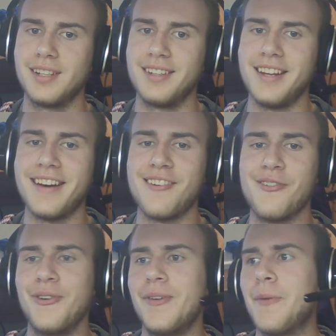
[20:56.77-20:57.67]

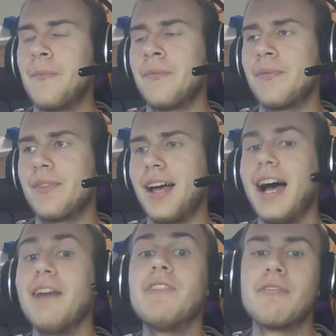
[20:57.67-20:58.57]
Now,
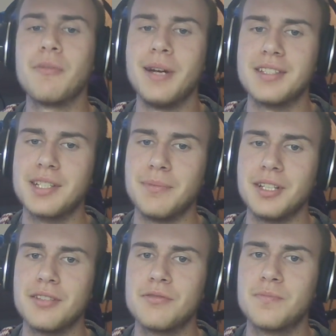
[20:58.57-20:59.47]
I've never met
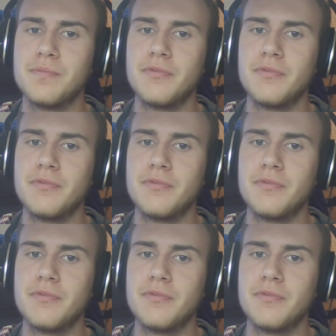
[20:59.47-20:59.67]
somebody whose